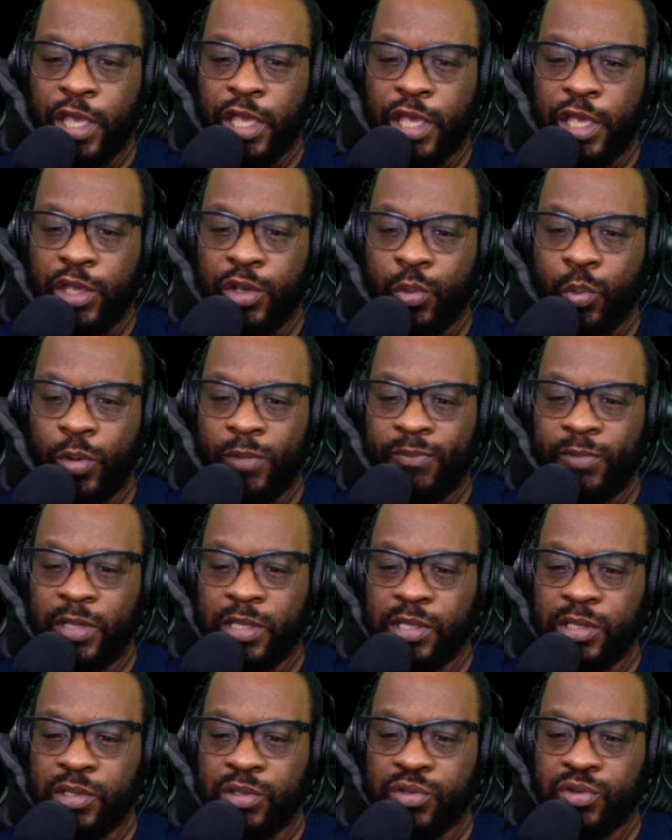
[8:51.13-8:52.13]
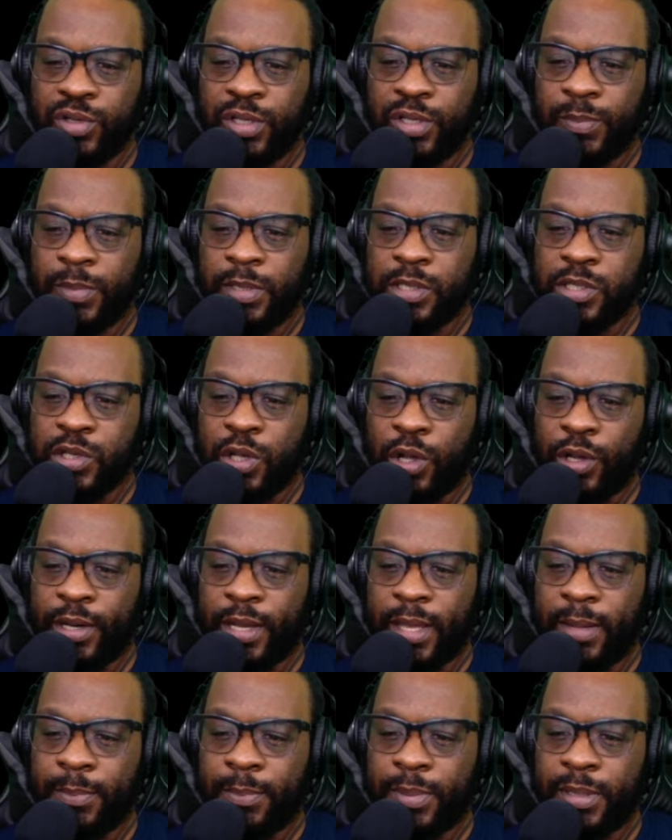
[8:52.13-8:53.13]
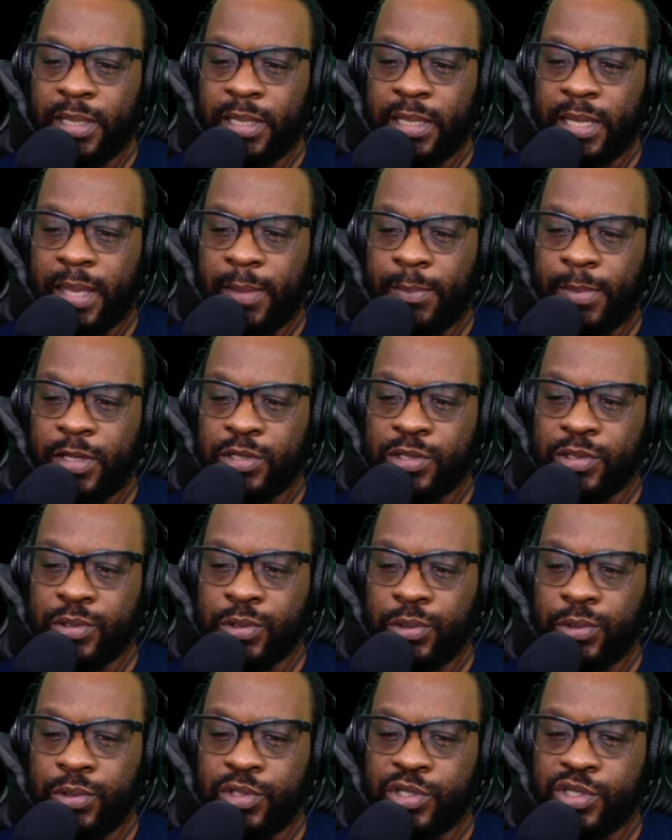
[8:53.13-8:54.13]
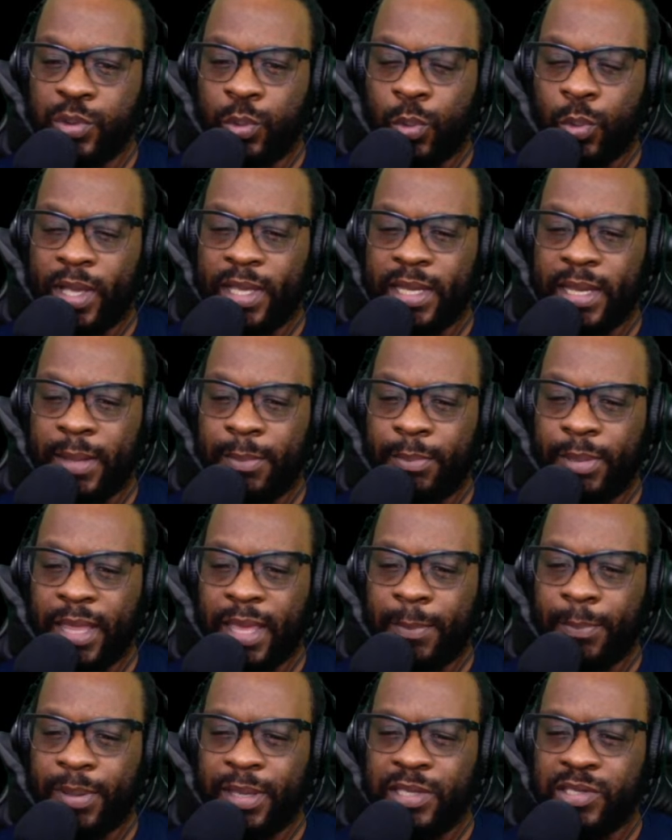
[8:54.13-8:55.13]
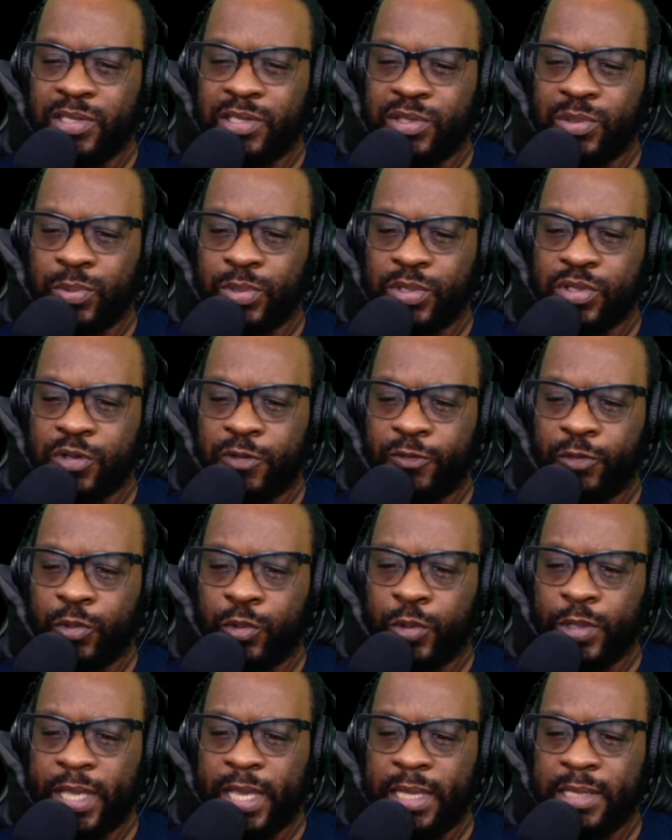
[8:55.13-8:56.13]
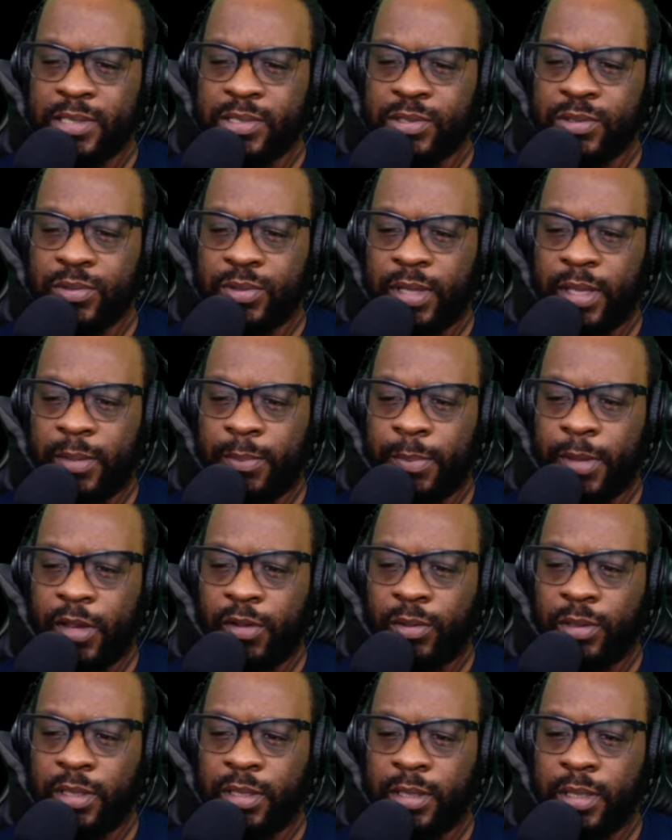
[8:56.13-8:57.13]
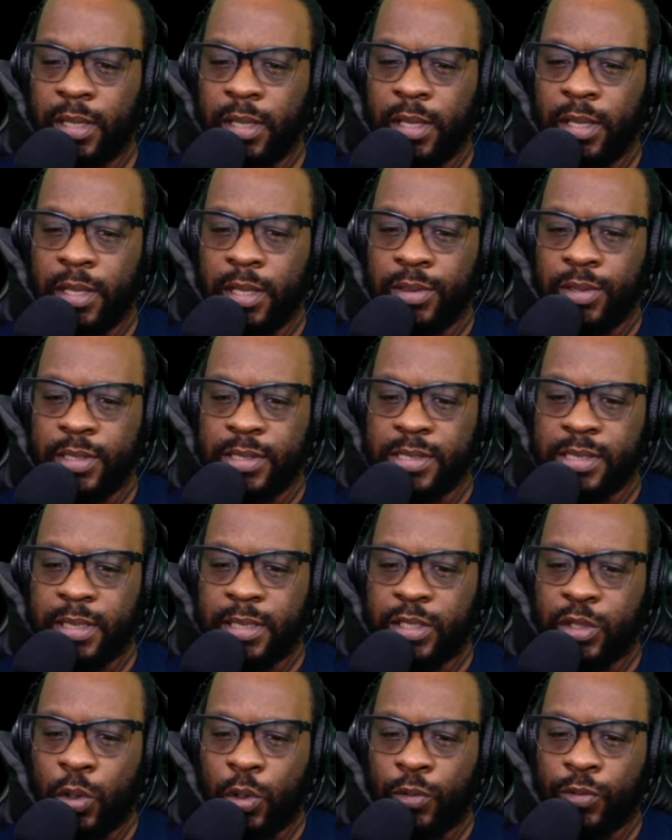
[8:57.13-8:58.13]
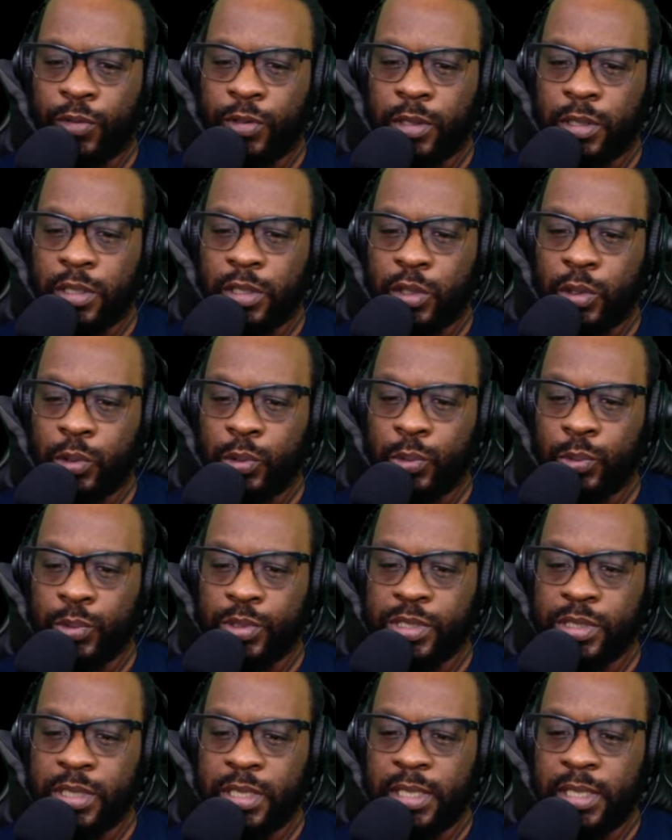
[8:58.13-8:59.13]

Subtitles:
Equivalent treatments are not being administered to white and black patients with cervical cancer in Maryland, the study author concludes.